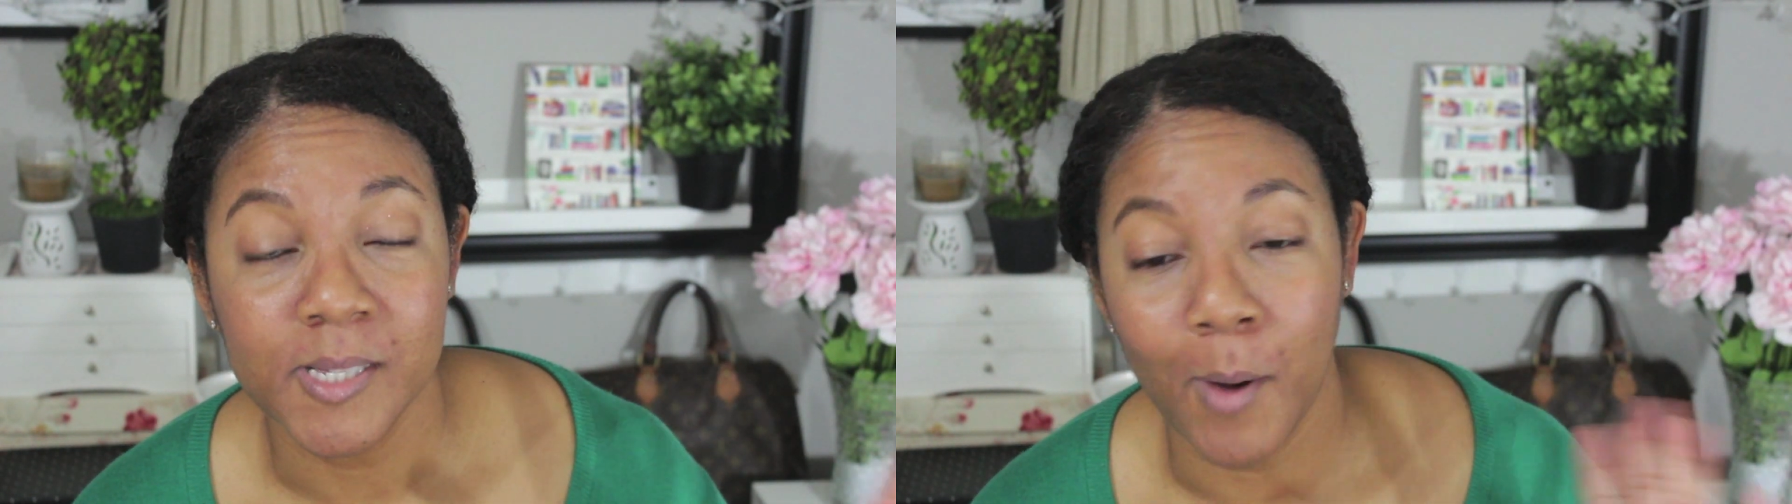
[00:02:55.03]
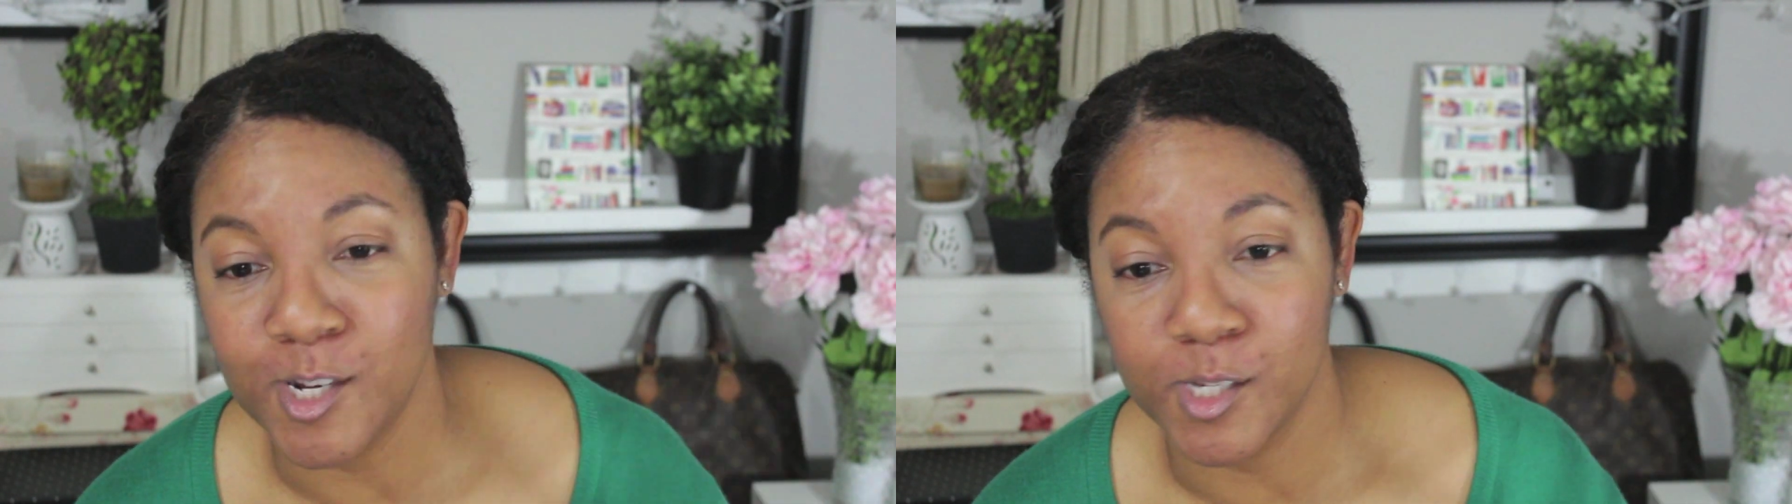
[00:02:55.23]

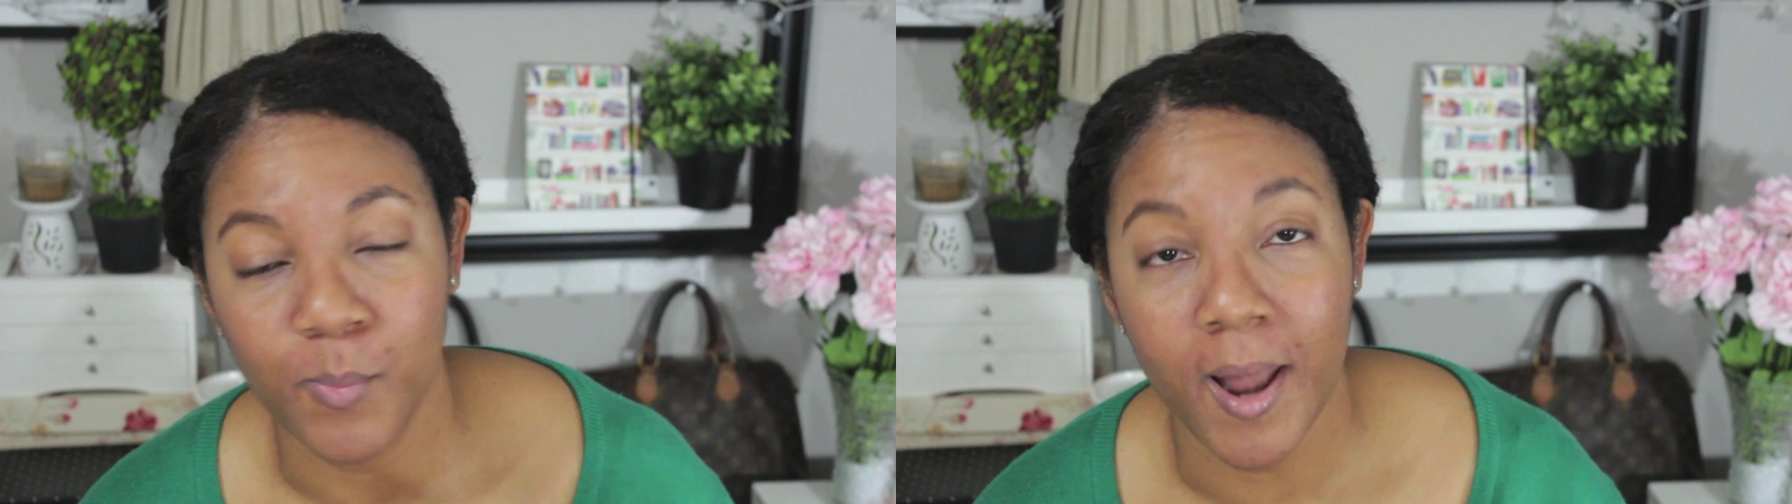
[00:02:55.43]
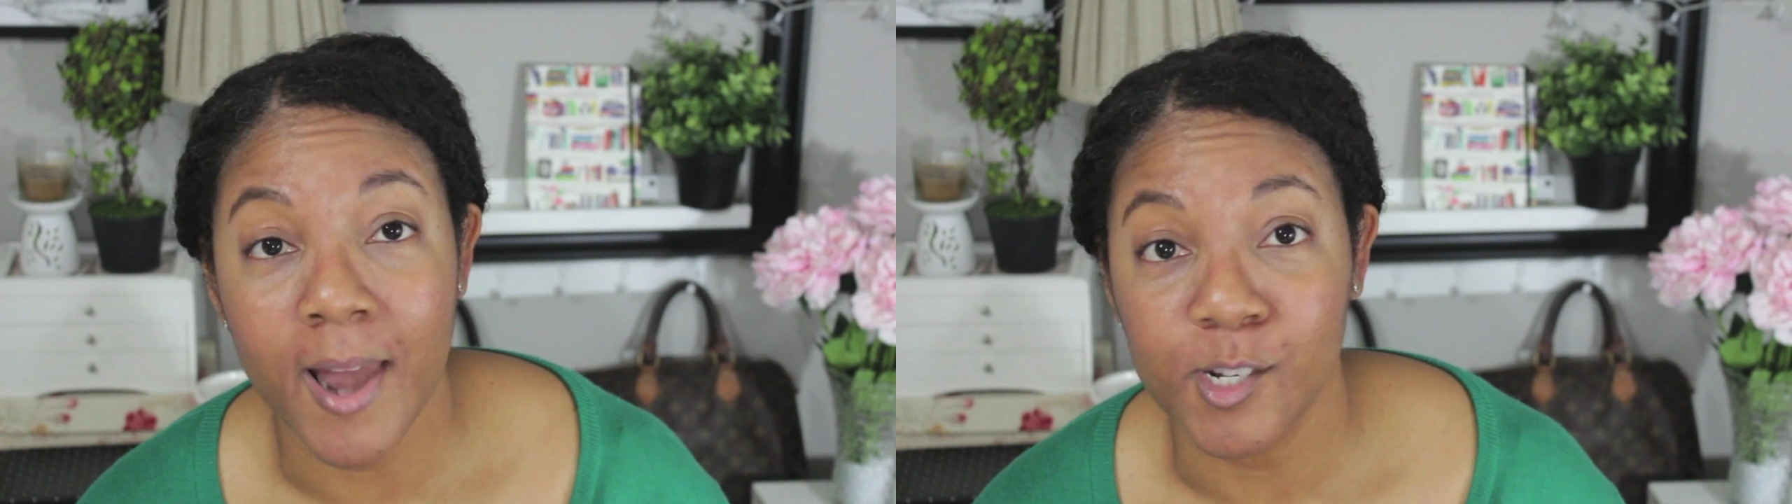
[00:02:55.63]
so I just
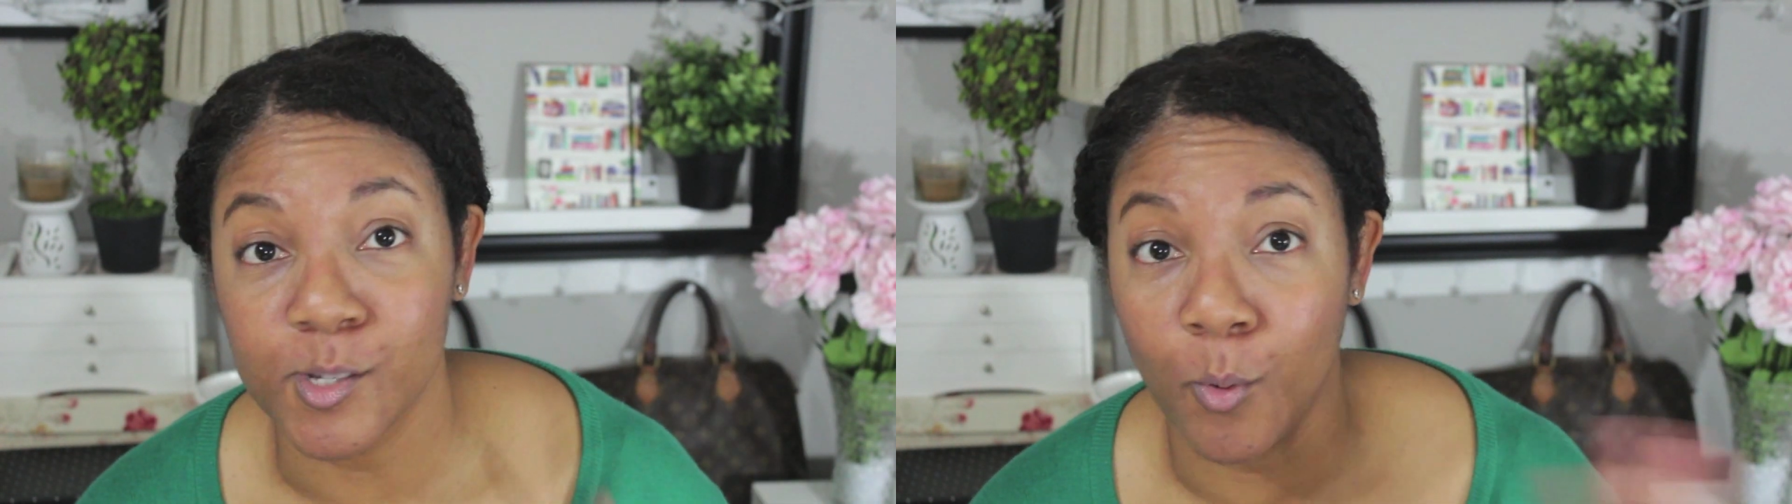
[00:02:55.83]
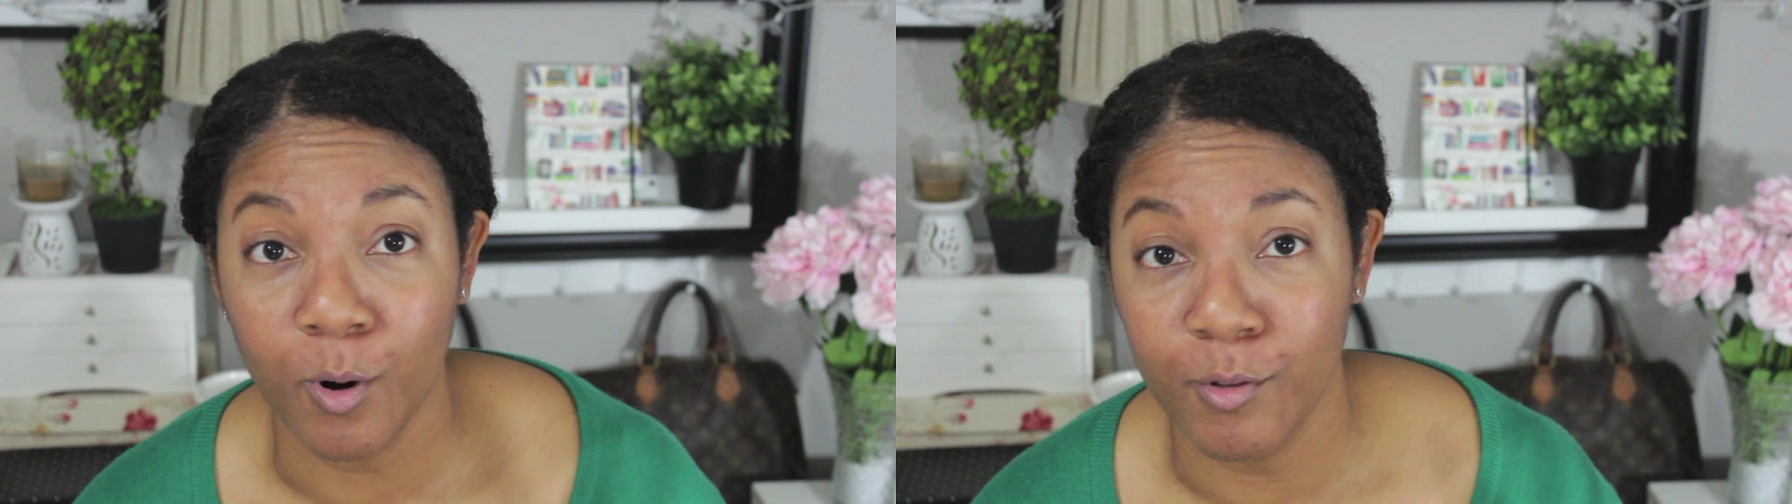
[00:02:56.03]
went ahead and
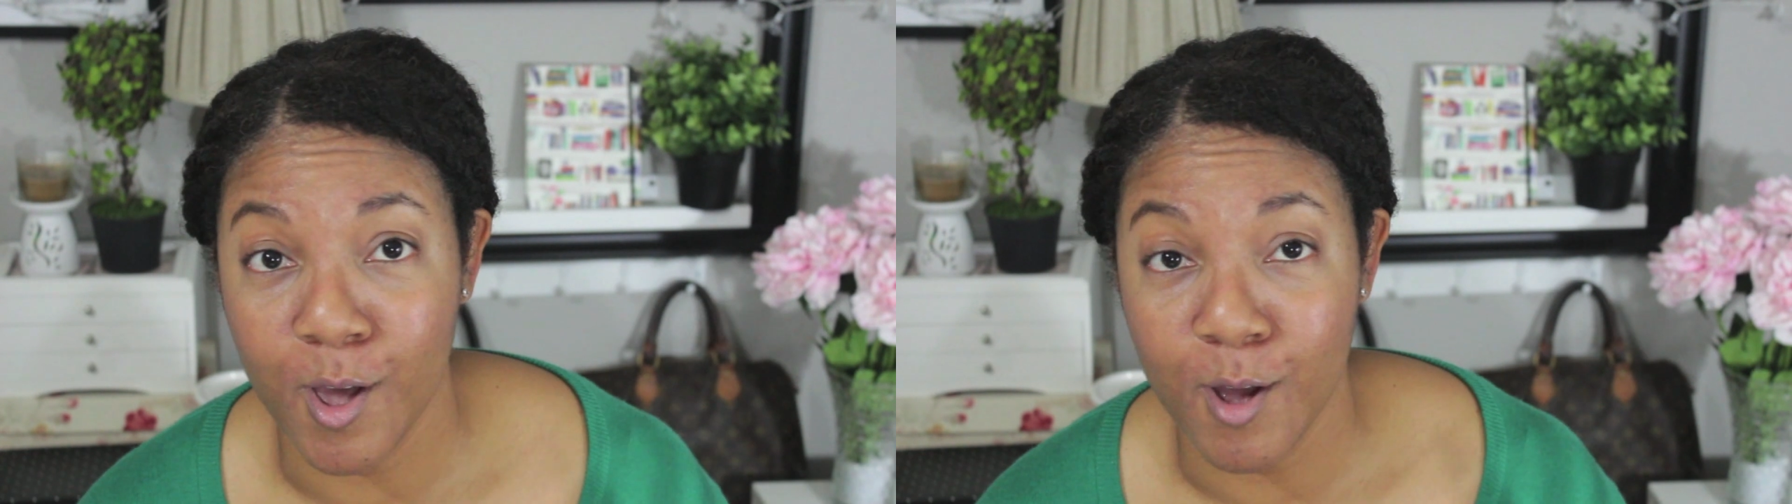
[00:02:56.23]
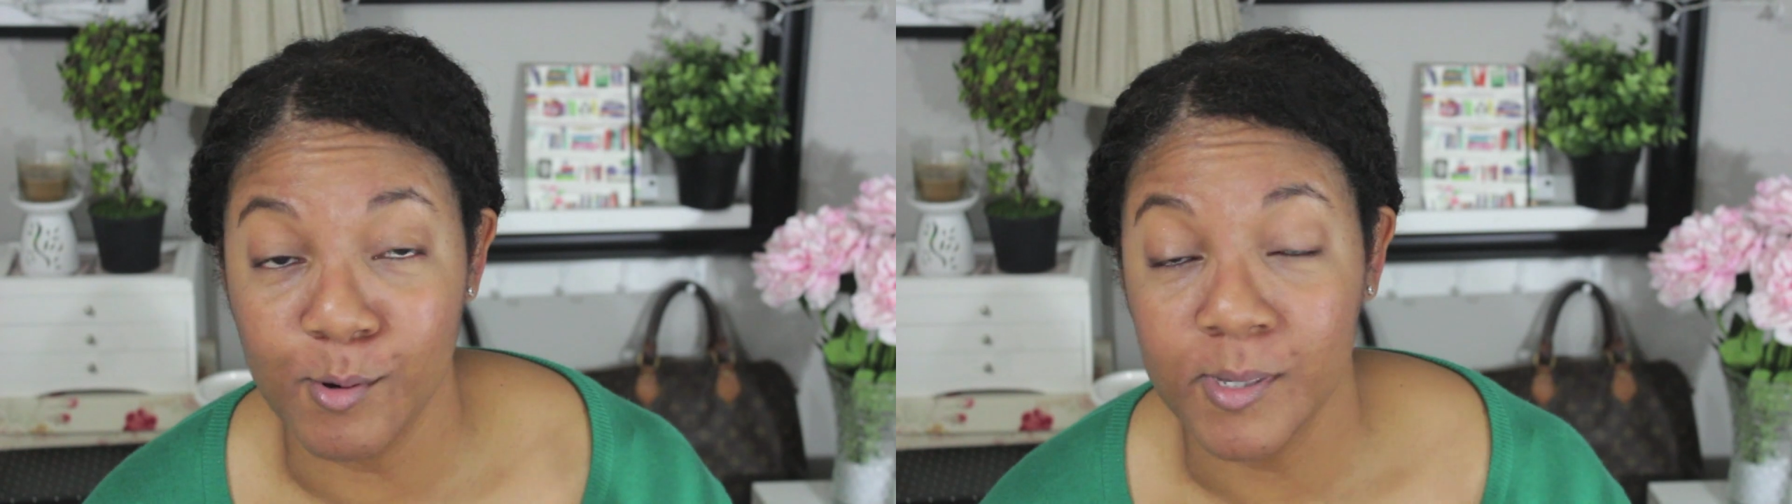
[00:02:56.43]
just ordered
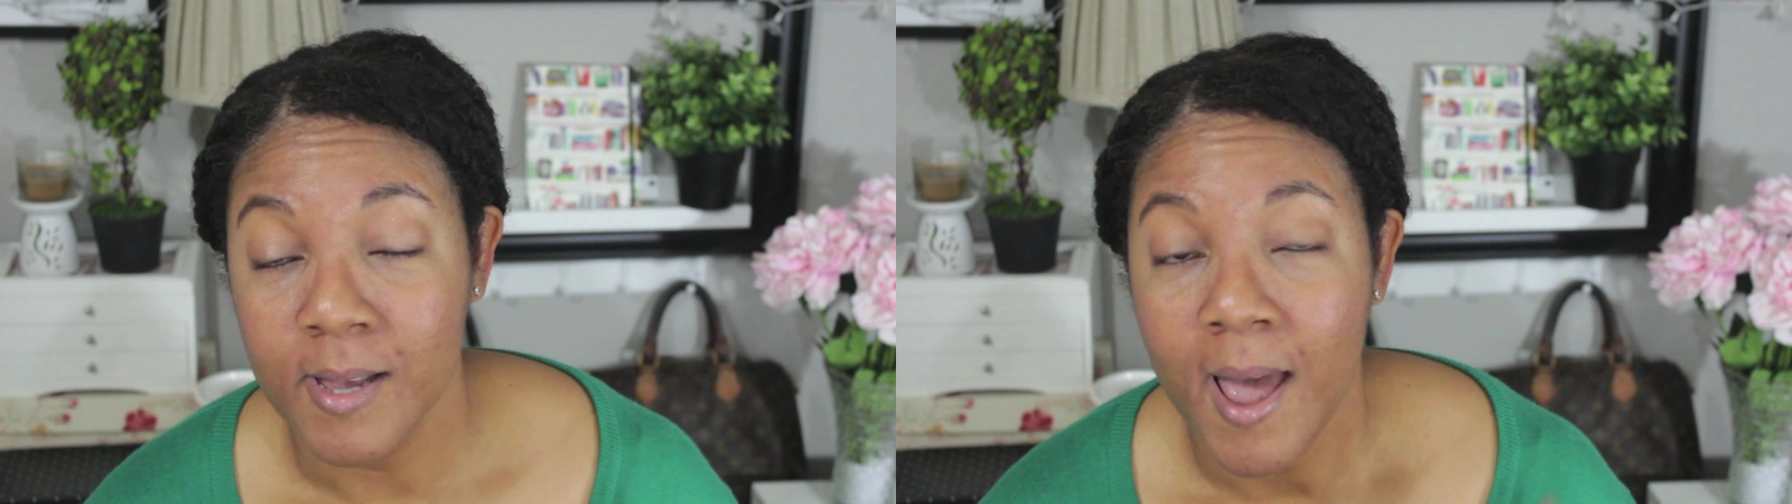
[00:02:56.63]
those